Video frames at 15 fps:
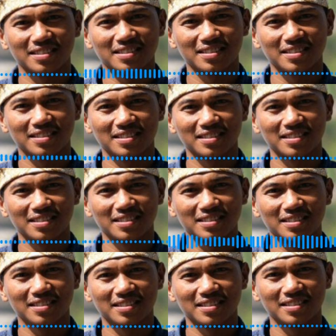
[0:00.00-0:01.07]

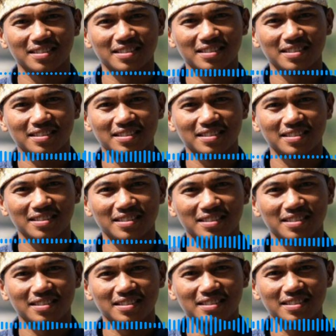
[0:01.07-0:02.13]

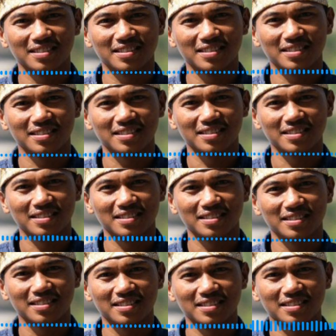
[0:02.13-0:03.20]

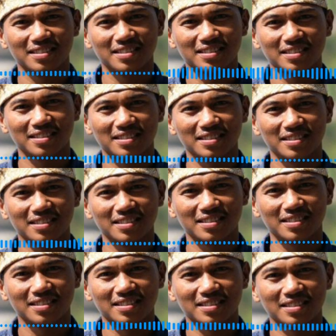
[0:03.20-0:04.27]

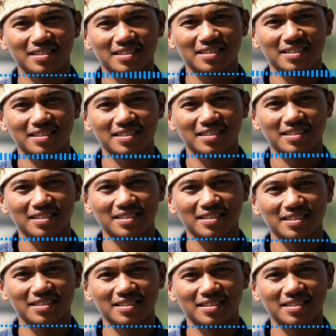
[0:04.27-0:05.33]

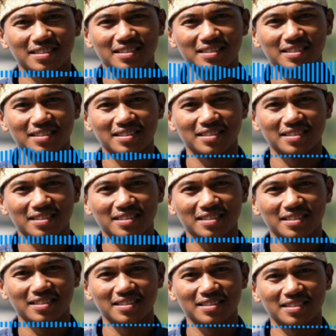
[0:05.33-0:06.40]

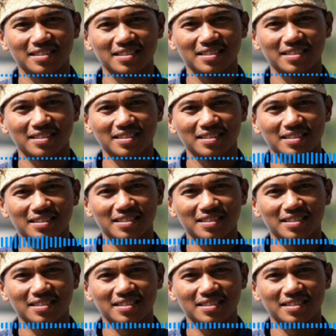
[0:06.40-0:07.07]
(not speaking)